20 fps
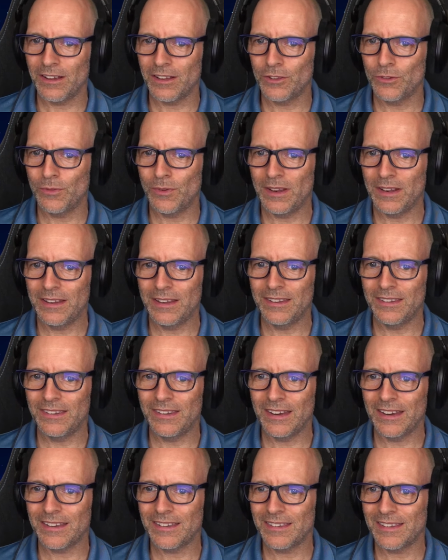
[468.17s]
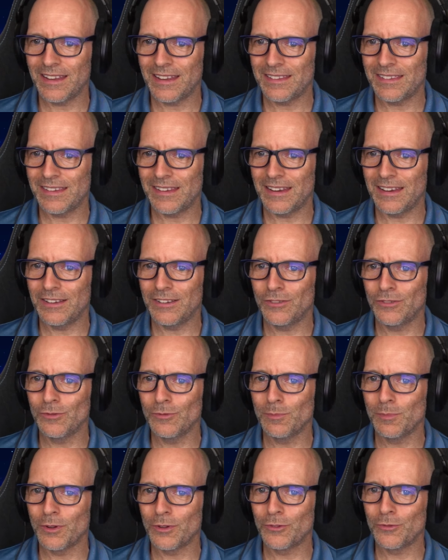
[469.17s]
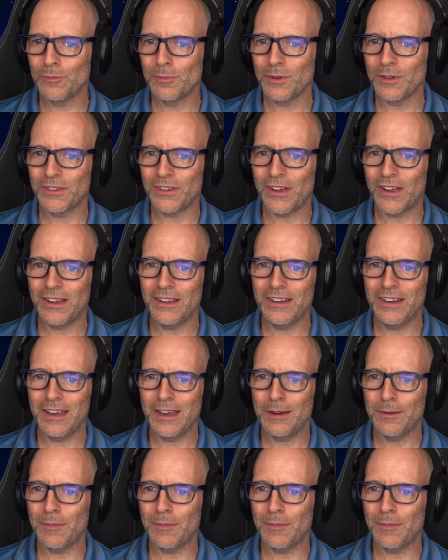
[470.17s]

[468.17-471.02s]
26, that's a super tiny